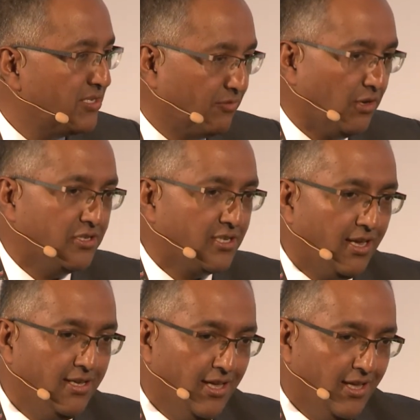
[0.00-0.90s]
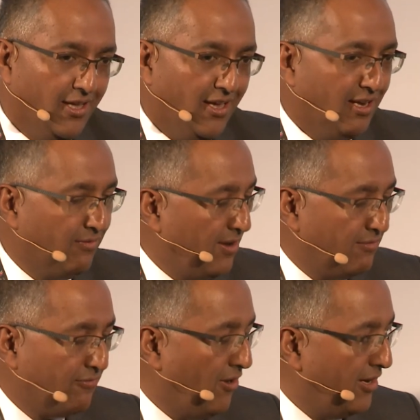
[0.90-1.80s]
I've got to say,
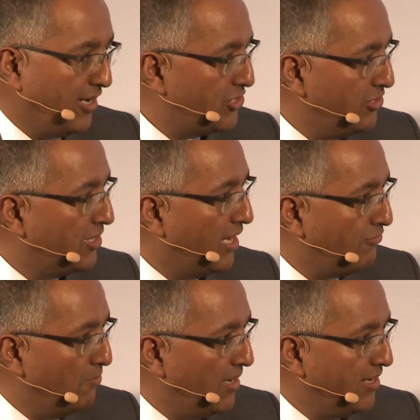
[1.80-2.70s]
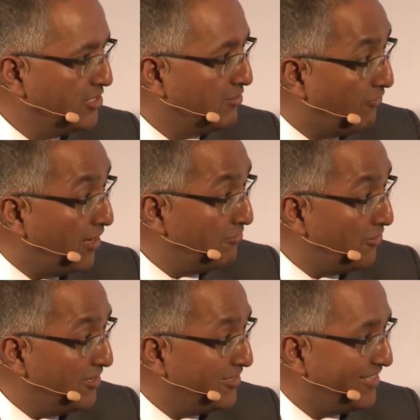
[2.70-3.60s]
Innovate Finance UK for me is a
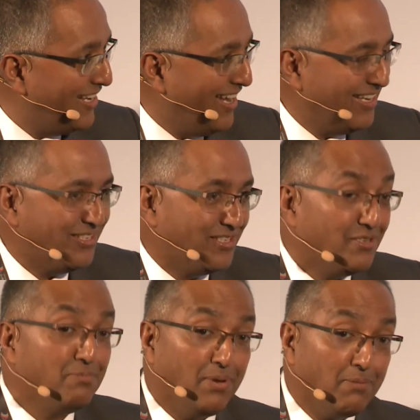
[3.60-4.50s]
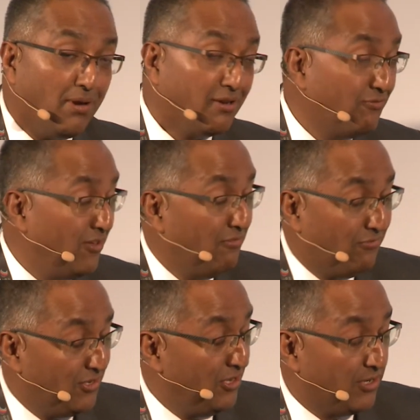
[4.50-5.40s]
favourite, and a big plug
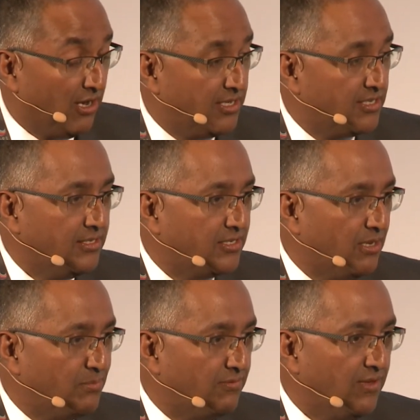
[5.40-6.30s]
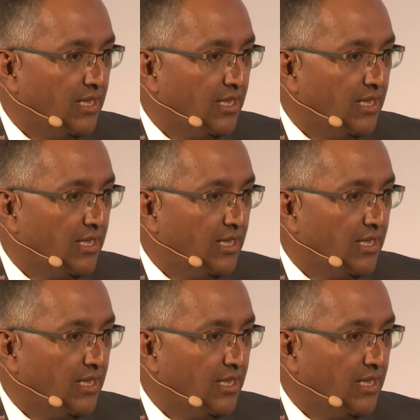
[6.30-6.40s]
for you guys in terms of,